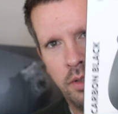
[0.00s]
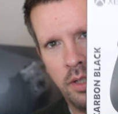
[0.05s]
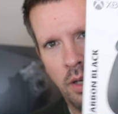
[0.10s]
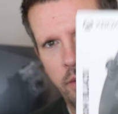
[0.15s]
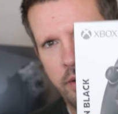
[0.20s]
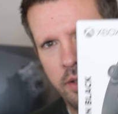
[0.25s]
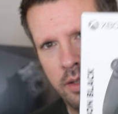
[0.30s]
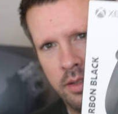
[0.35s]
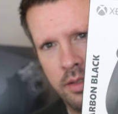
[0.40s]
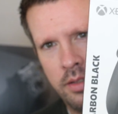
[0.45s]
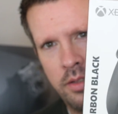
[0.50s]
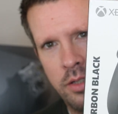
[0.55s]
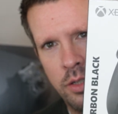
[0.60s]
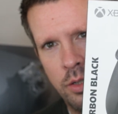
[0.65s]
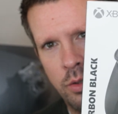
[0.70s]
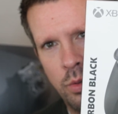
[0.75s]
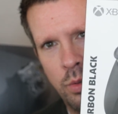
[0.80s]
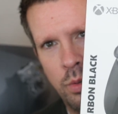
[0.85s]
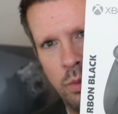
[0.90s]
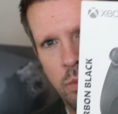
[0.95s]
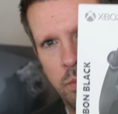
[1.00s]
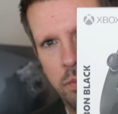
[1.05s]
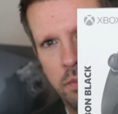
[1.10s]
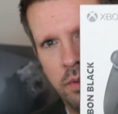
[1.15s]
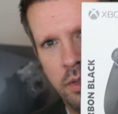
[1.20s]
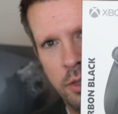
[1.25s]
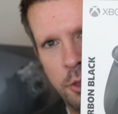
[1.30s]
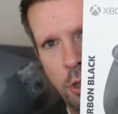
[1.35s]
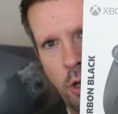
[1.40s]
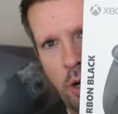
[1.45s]
going to
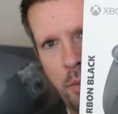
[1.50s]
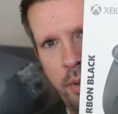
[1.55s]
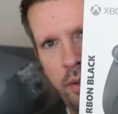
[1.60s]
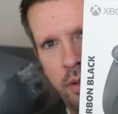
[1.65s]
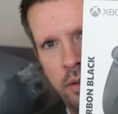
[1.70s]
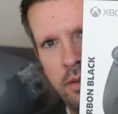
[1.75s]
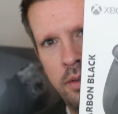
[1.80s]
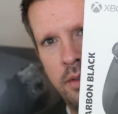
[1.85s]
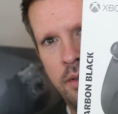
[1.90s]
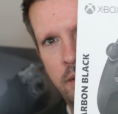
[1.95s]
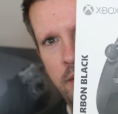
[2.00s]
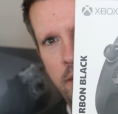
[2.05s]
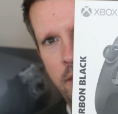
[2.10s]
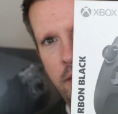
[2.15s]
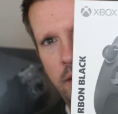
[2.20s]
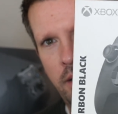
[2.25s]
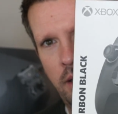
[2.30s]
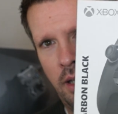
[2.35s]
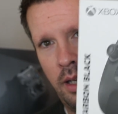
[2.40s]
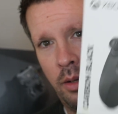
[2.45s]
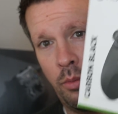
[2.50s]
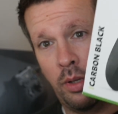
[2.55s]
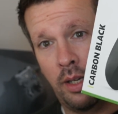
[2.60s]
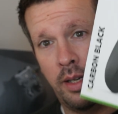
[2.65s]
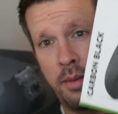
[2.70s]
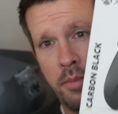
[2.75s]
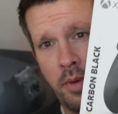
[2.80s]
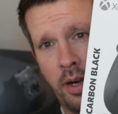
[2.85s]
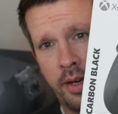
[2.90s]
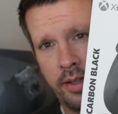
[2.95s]
a shop, well
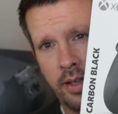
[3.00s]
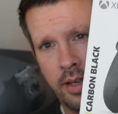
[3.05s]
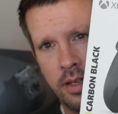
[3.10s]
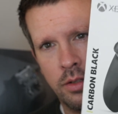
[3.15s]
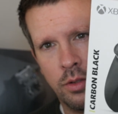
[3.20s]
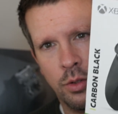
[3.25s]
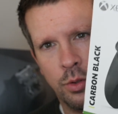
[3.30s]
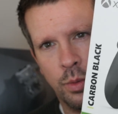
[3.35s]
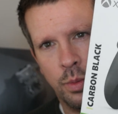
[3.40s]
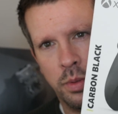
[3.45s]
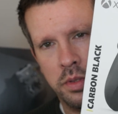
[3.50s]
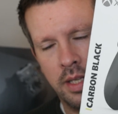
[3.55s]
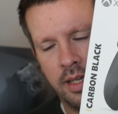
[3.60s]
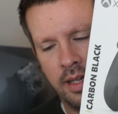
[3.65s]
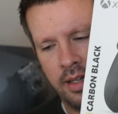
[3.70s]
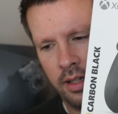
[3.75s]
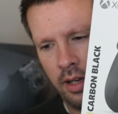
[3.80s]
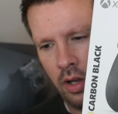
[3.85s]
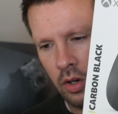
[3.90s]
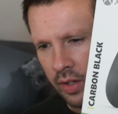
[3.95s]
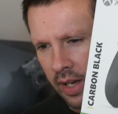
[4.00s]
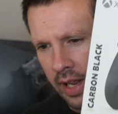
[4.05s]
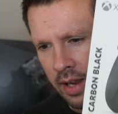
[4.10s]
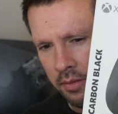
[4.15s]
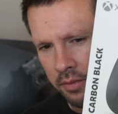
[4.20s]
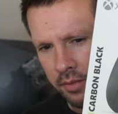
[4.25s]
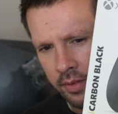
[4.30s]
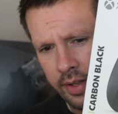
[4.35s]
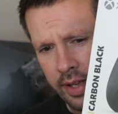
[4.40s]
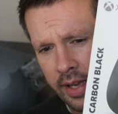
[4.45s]
in my case because we're still in
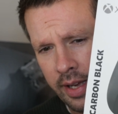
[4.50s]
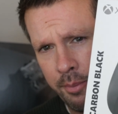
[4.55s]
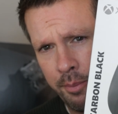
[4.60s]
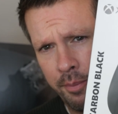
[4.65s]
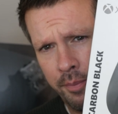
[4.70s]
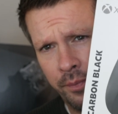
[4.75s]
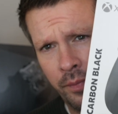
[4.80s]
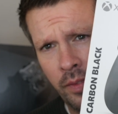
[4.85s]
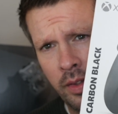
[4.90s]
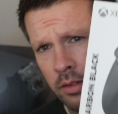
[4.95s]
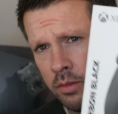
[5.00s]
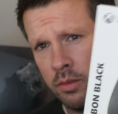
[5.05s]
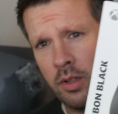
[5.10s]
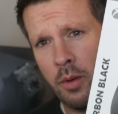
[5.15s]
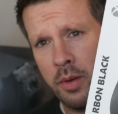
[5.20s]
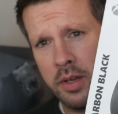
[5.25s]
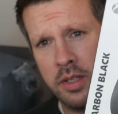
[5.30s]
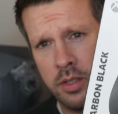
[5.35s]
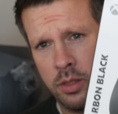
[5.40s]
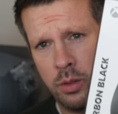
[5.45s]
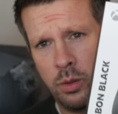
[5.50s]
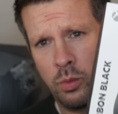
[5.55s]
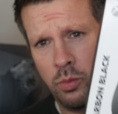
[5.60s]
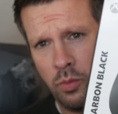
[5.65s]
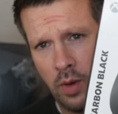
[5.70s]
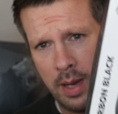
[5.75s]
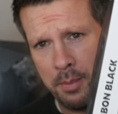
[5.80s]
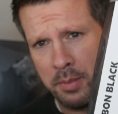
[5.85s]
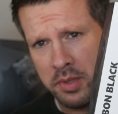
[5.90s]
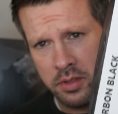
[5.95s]
lockdown, going to
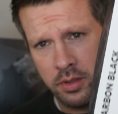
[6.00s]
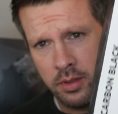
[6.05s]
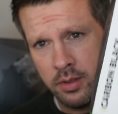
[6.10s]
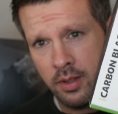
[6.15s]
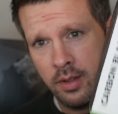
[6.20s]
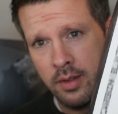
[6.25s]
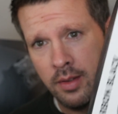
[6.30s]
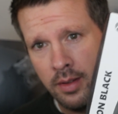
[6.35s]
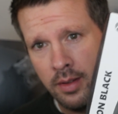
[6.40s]
Amazon